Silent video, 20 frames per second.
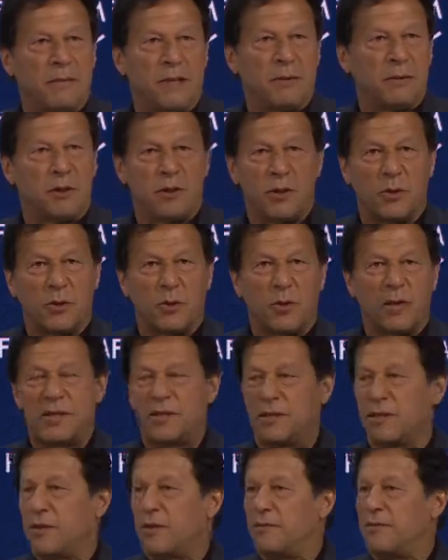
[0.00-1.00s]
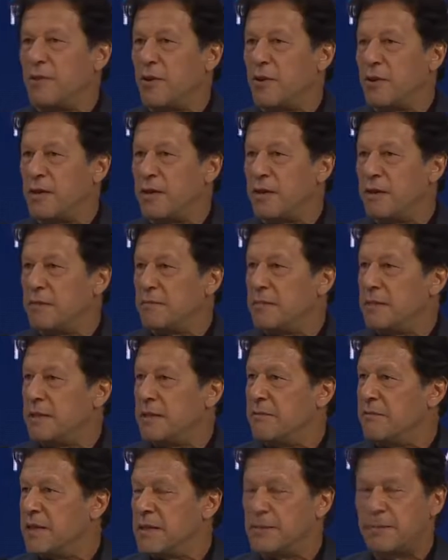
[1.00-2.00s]
there was no question of foreign
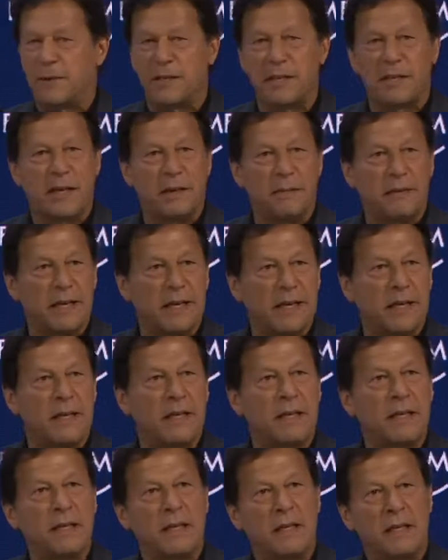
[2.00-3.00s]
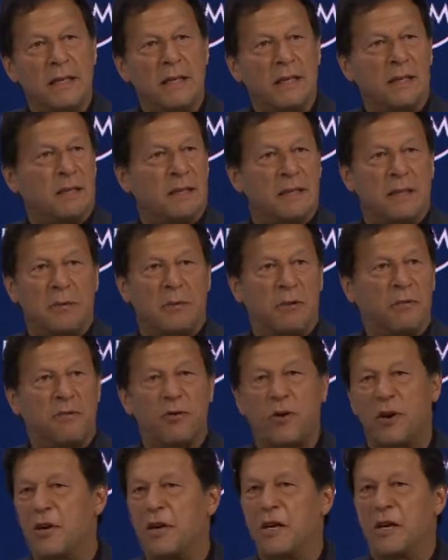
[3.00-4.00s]
investment coming in. There were
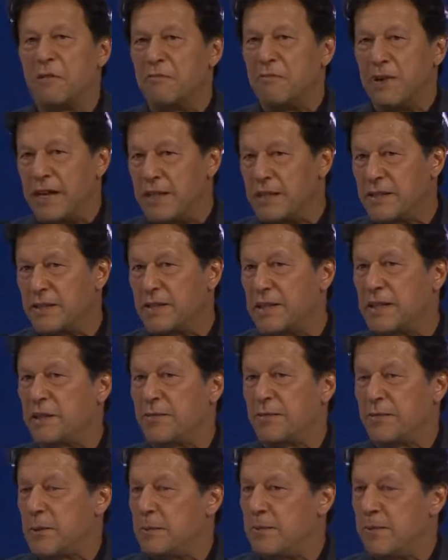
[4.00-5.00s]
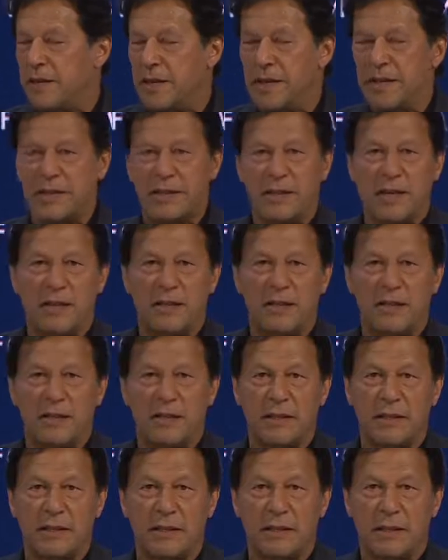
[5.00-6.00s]
foreign advisories from various
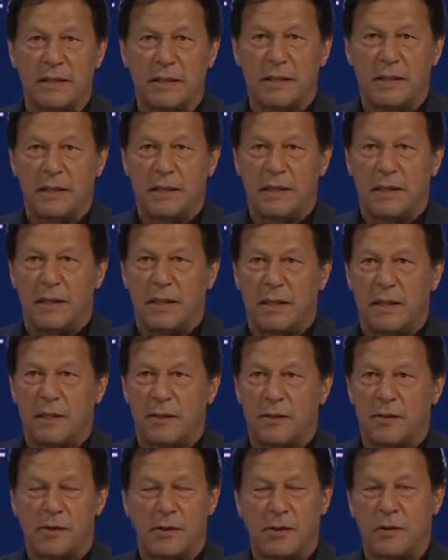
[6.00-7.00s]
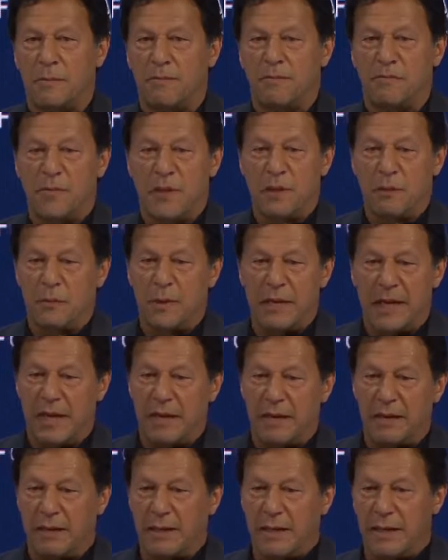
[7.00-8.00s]
countries. So we
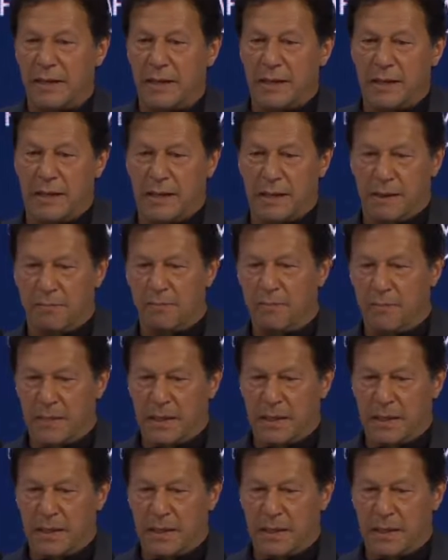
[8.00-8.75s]
had a real